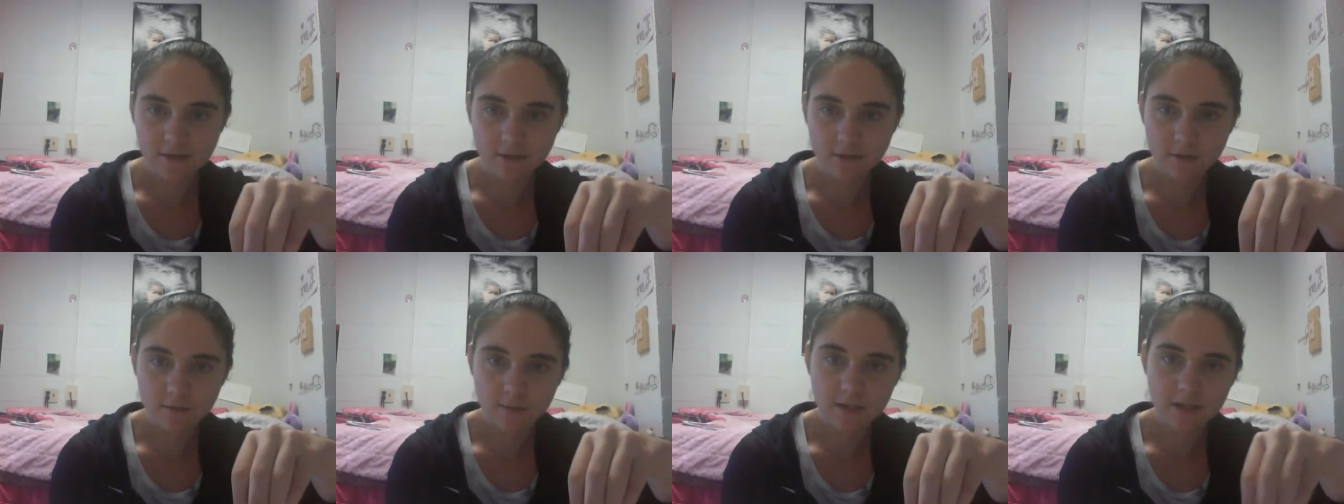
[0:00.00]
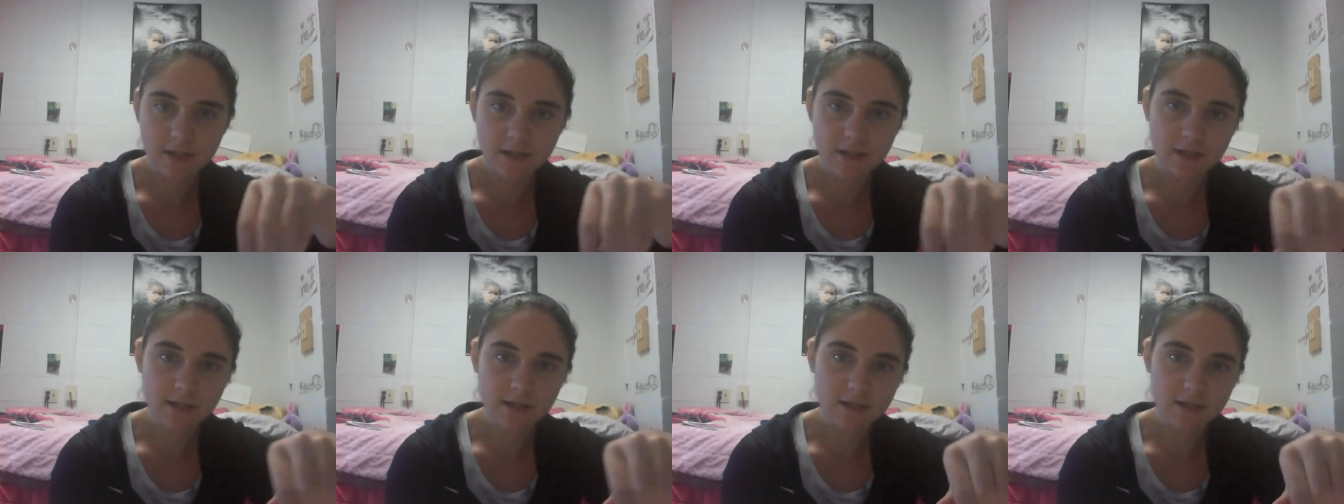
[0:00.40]
you should be
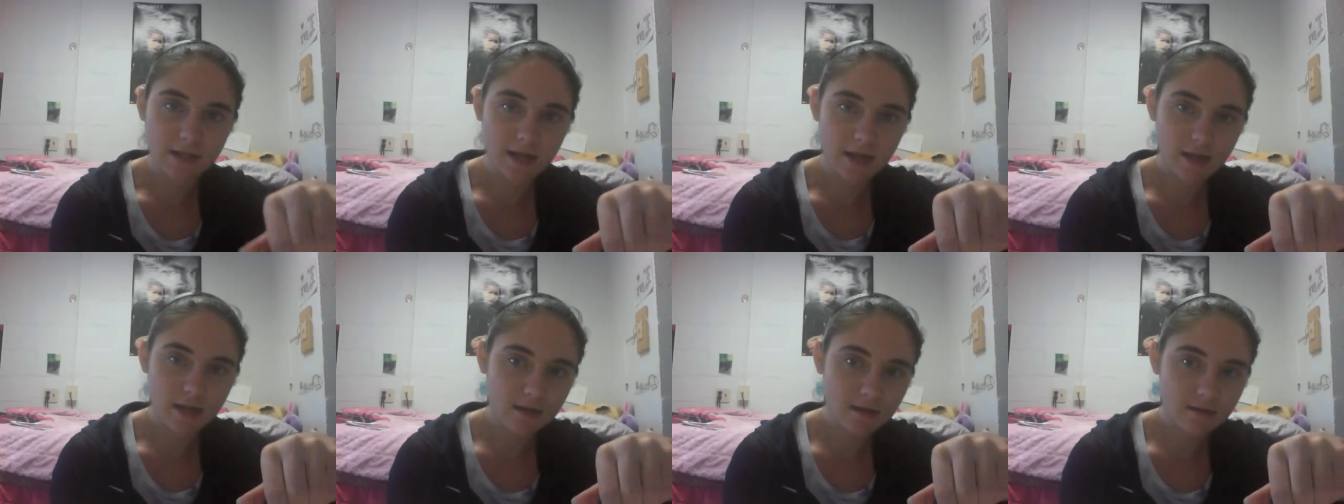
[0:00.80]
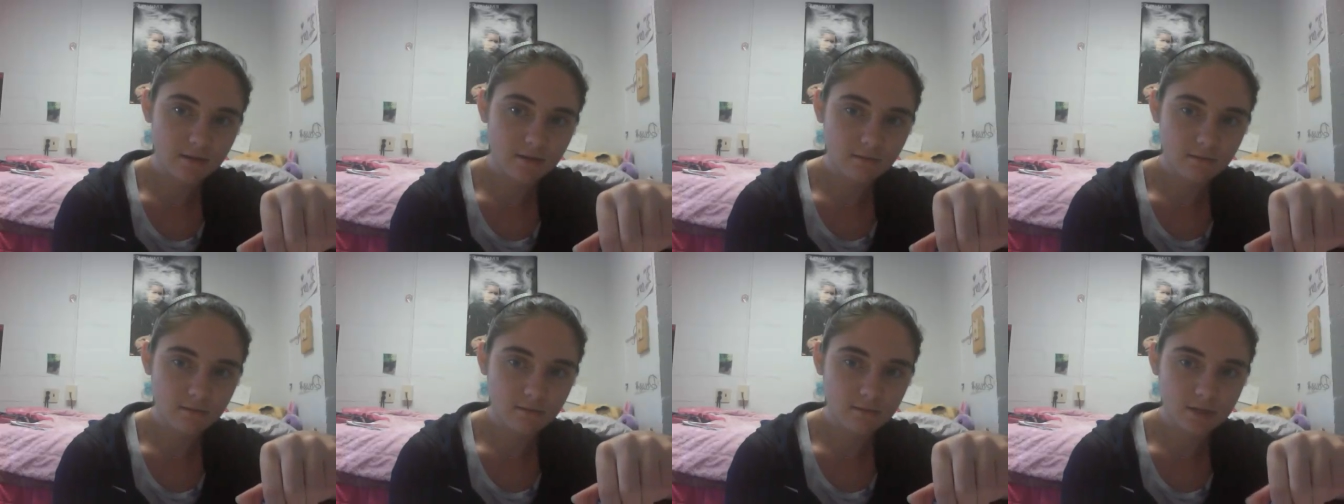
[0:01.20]
eating a day,
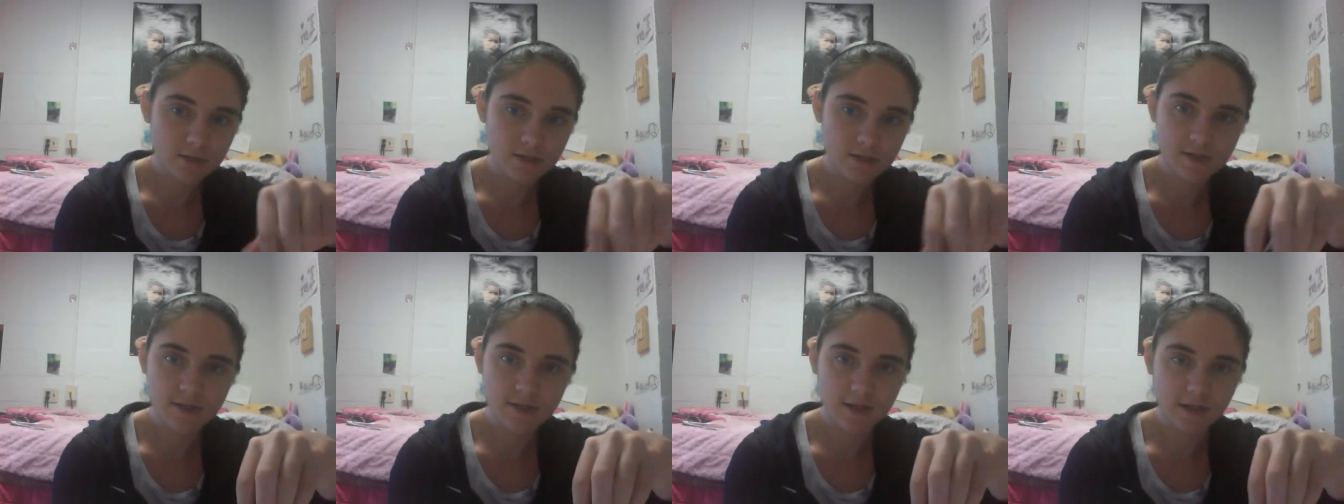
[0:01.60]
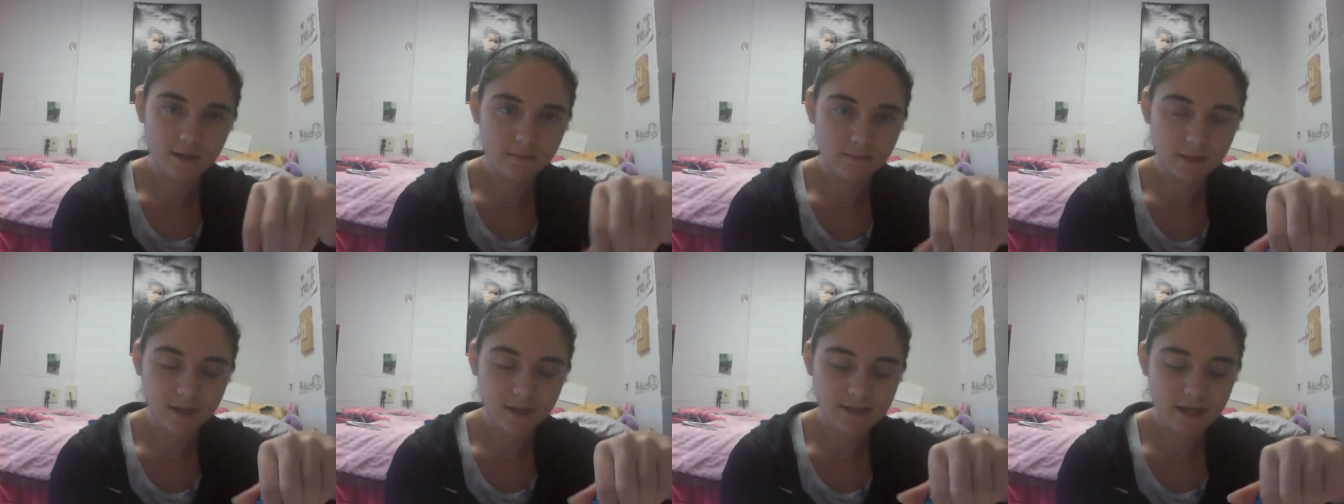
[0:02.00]
just to like
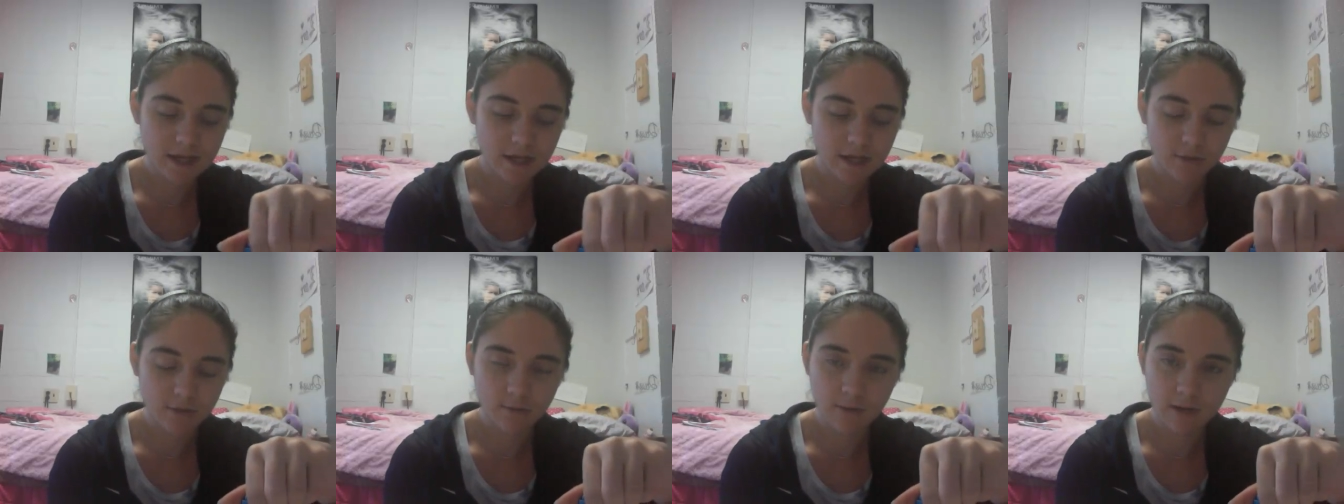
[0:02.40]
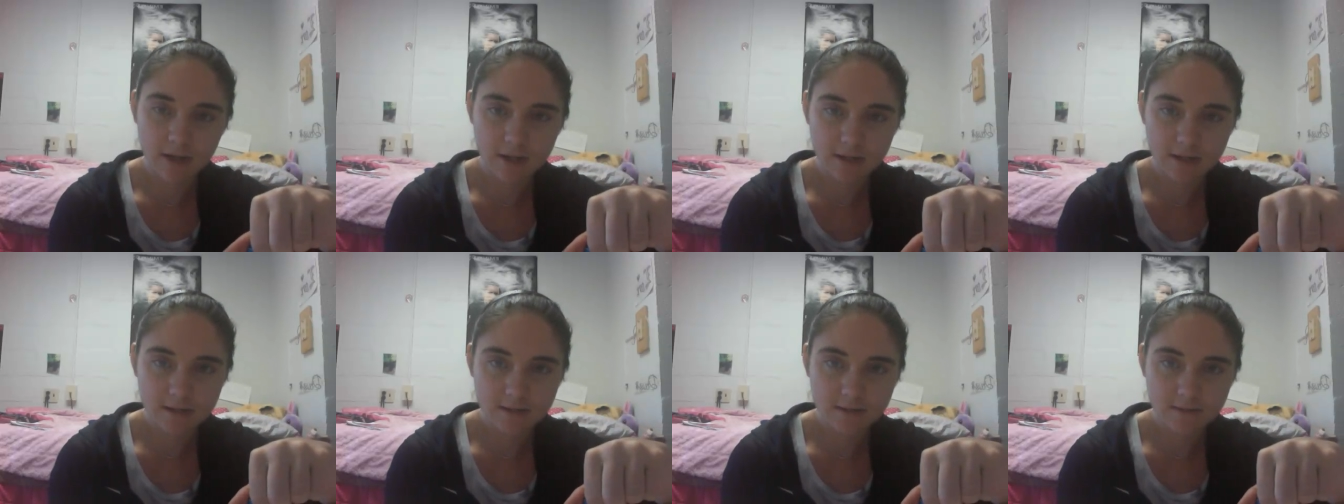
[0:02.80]
maintain your
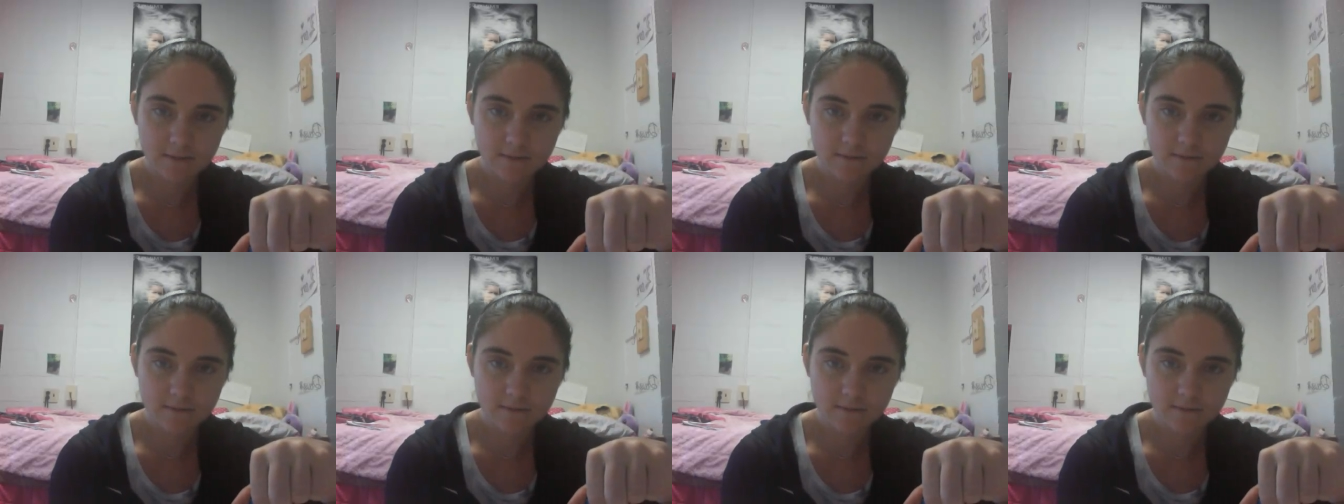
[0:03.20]
weight.